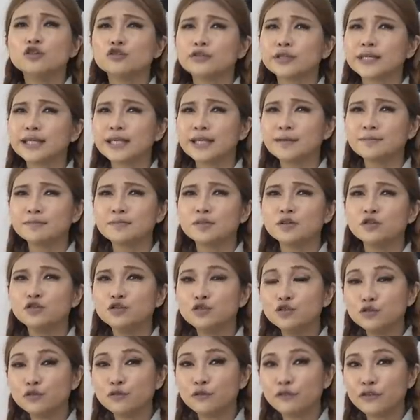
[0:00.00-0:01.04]
to keep the
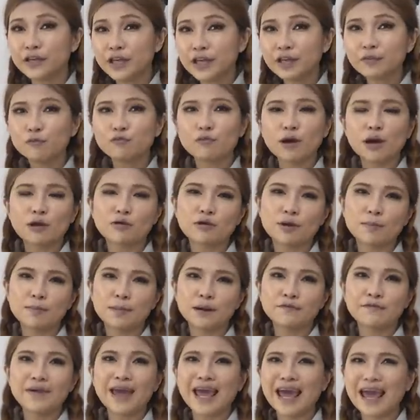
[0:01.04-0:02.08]
UV well
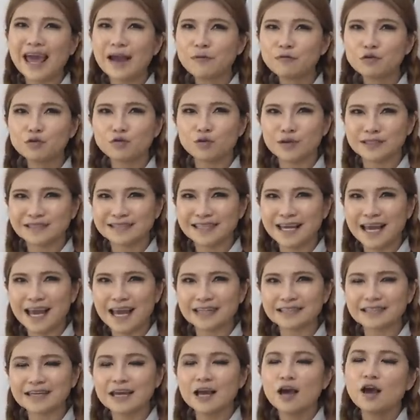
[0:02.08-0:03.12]
above everyone's
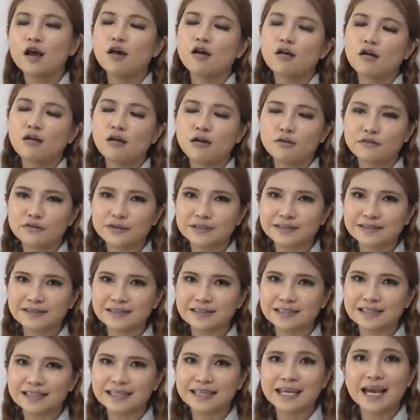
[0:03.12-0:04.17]
head.
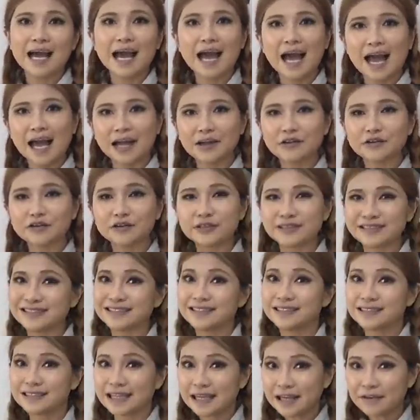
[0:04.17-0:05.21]
Obviously, higher is
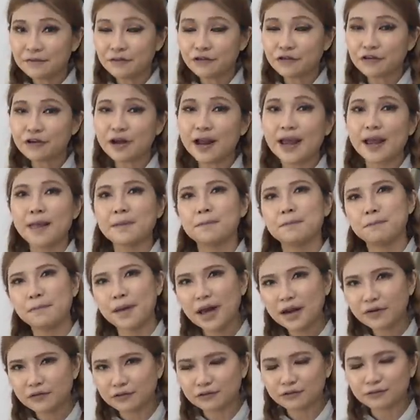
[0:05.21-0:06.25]
safer and
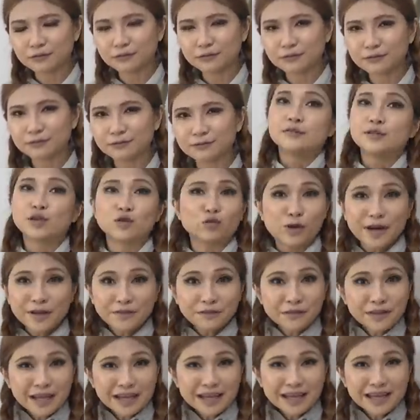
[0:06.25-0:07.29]
better. The
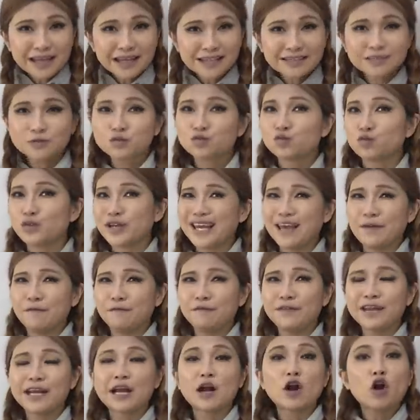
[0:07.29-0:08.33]
great thing is we
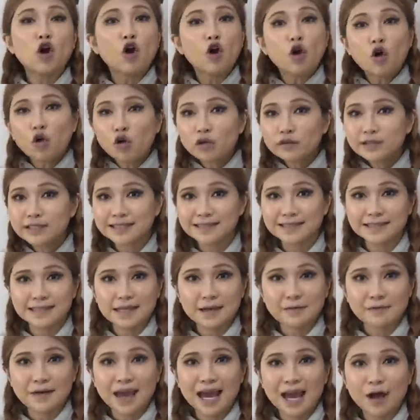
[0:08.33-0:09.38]
can figure all this
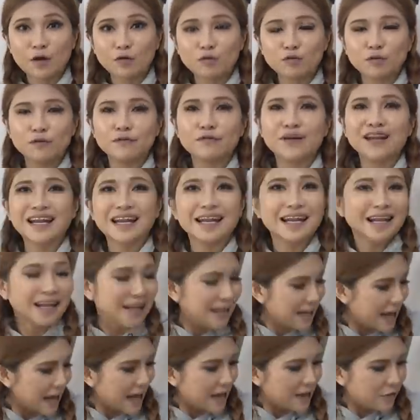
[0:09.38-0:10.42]
stuff out with a
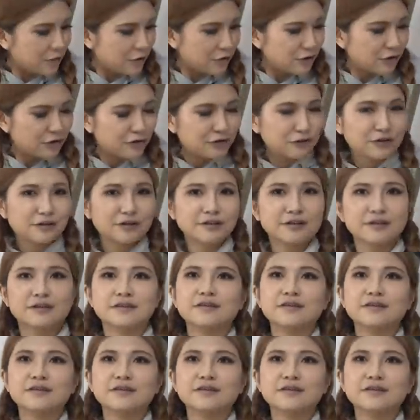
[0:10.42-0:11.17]
ladder,